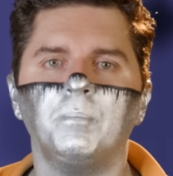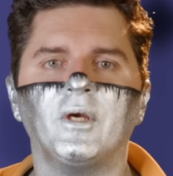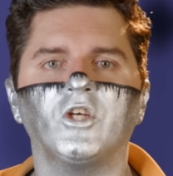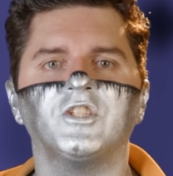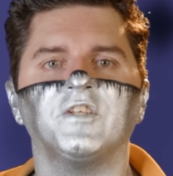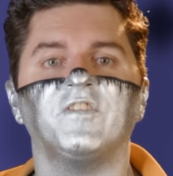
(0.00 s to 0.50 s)

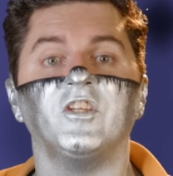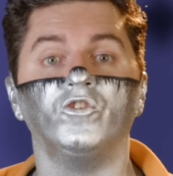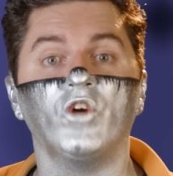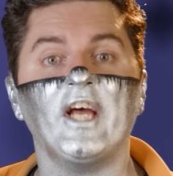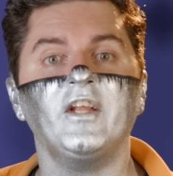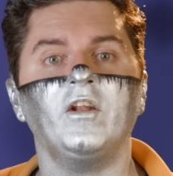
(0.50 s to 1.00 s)
because of the
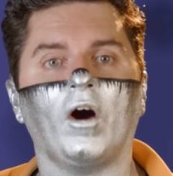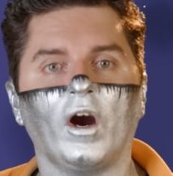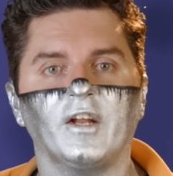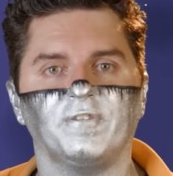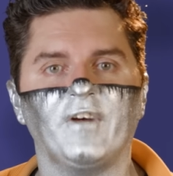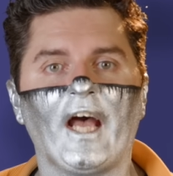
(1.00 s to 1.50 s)
dreaded
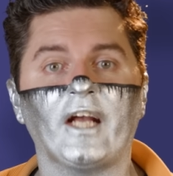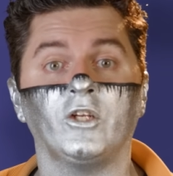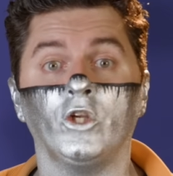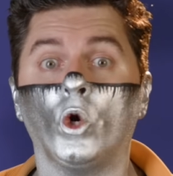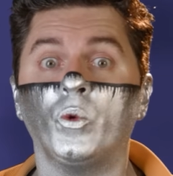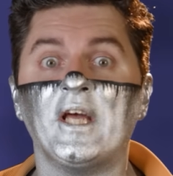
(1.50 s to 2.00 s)
artifact
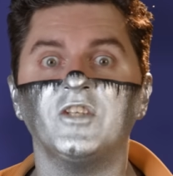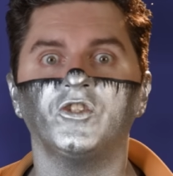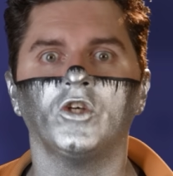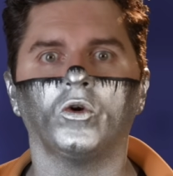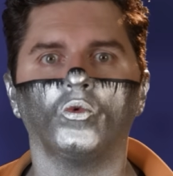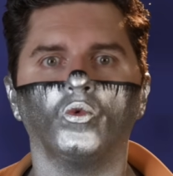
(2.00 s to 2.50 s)
known as
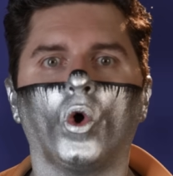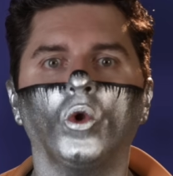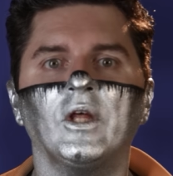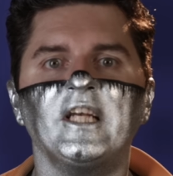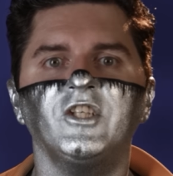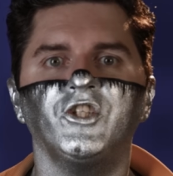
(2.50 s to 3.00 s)

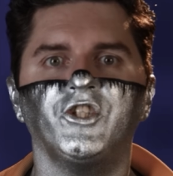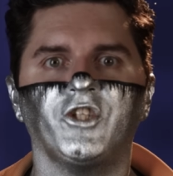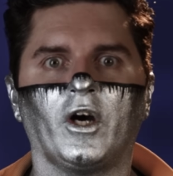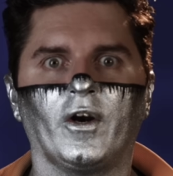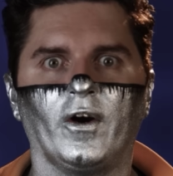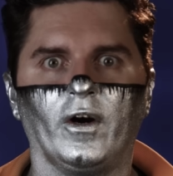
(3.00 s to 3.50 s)
rolling
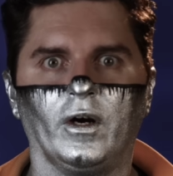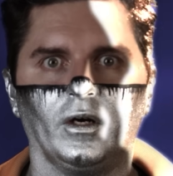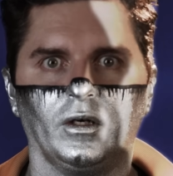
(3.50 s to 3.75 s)
shutter.